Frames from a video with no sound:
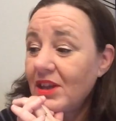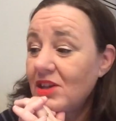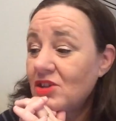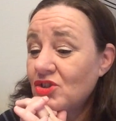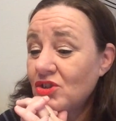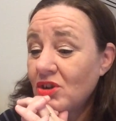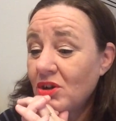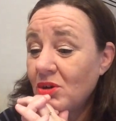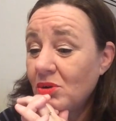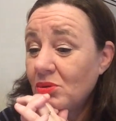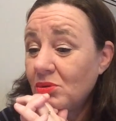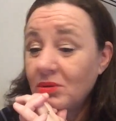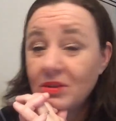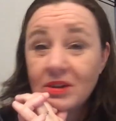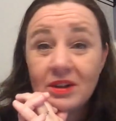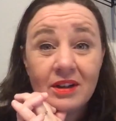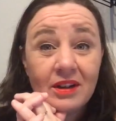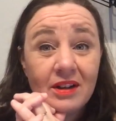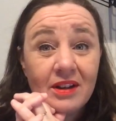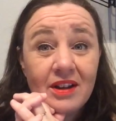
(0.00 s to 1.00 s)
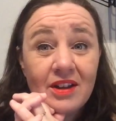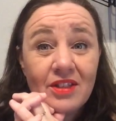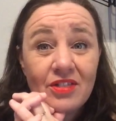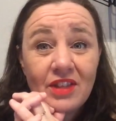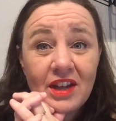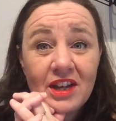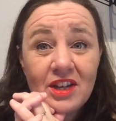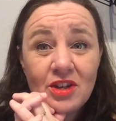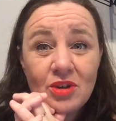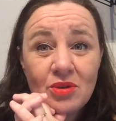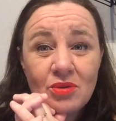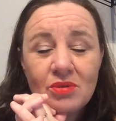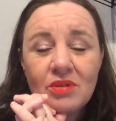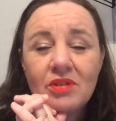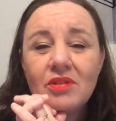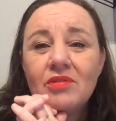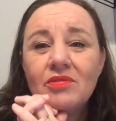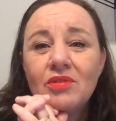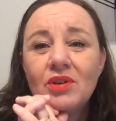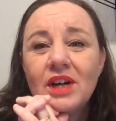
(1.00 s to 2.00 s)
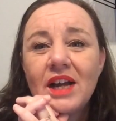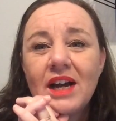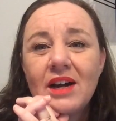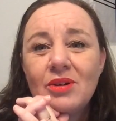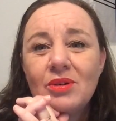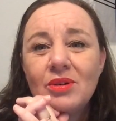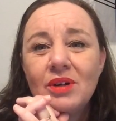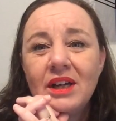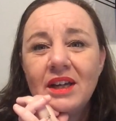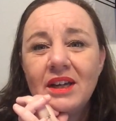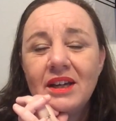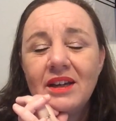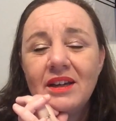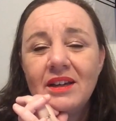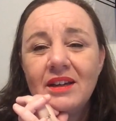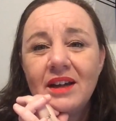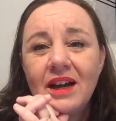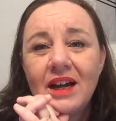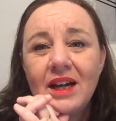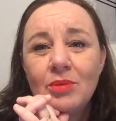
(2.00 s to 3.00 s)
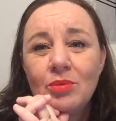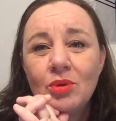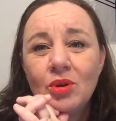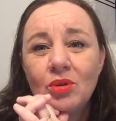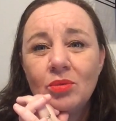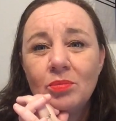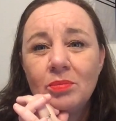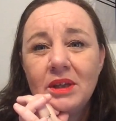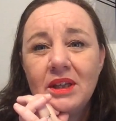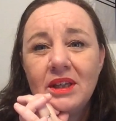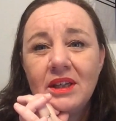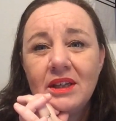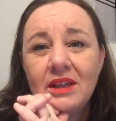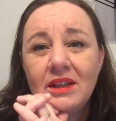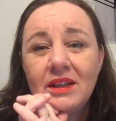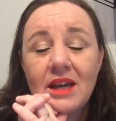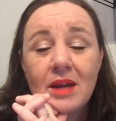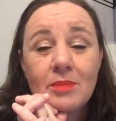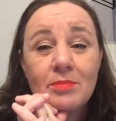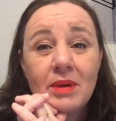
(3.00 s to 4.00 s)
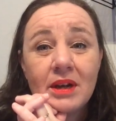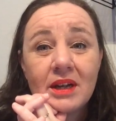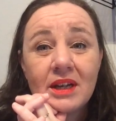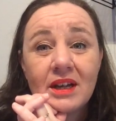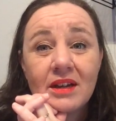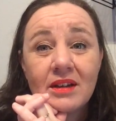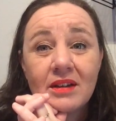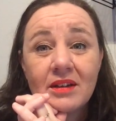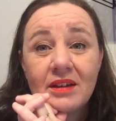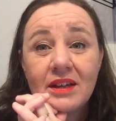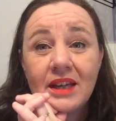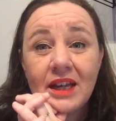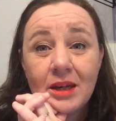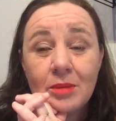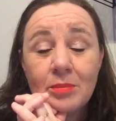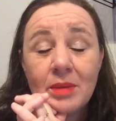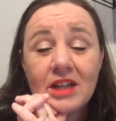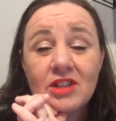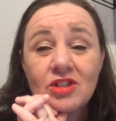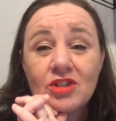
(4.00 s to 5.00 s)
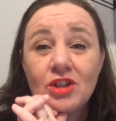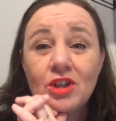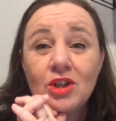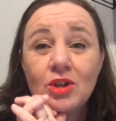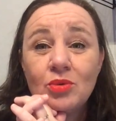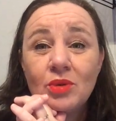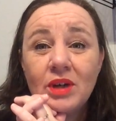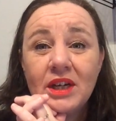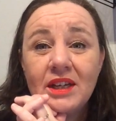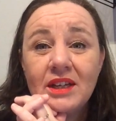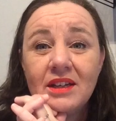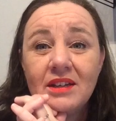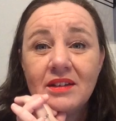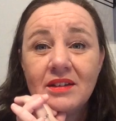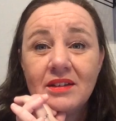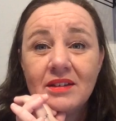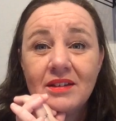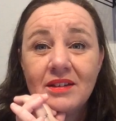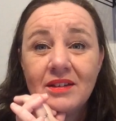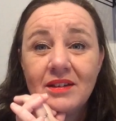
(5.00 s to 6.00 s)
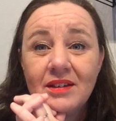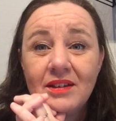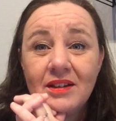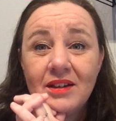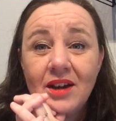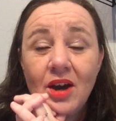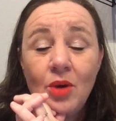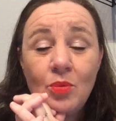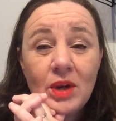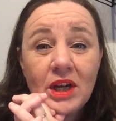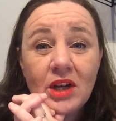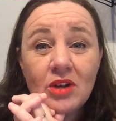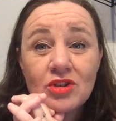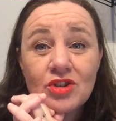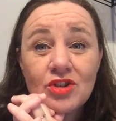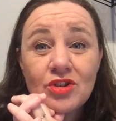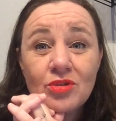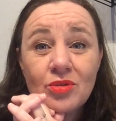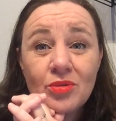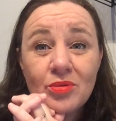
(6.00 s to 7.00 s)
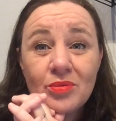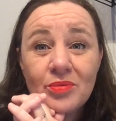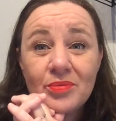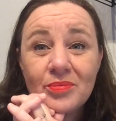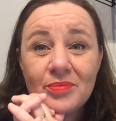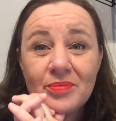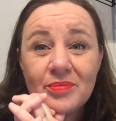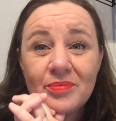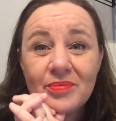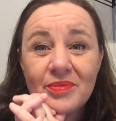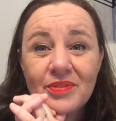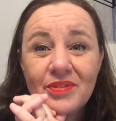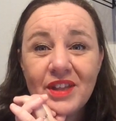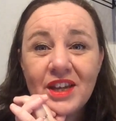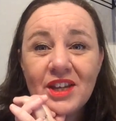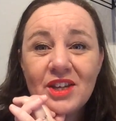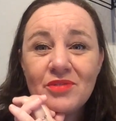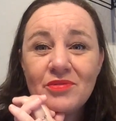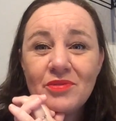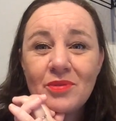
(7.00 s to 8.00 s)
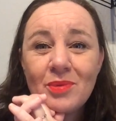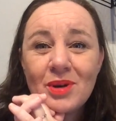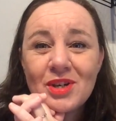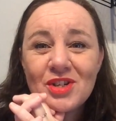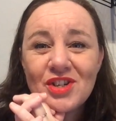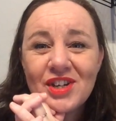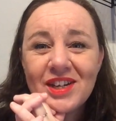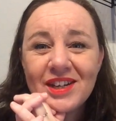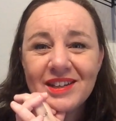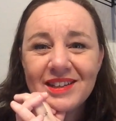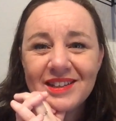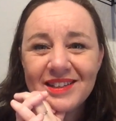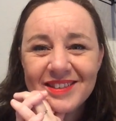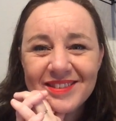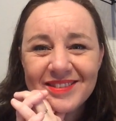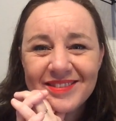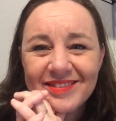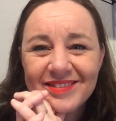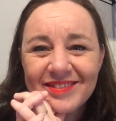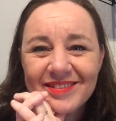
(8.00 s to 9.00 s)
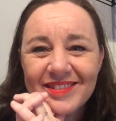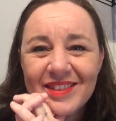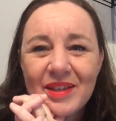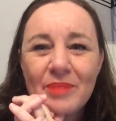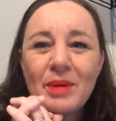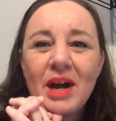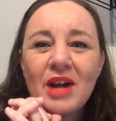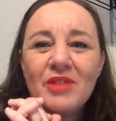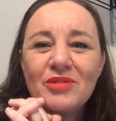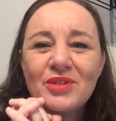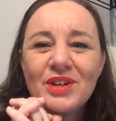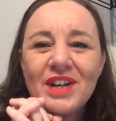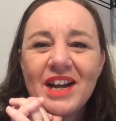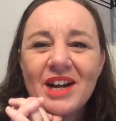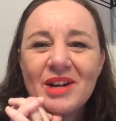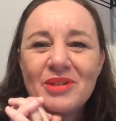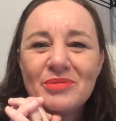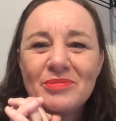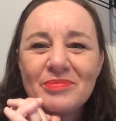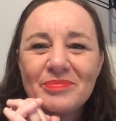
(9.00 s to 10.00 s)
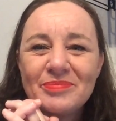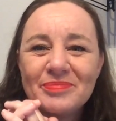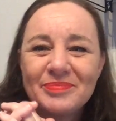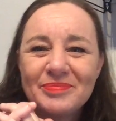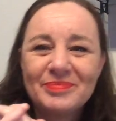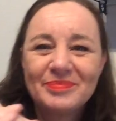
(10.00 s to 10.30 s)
So thank you for now, and I will be getting back to you in a week or two. Thank you for watching. Bye for now.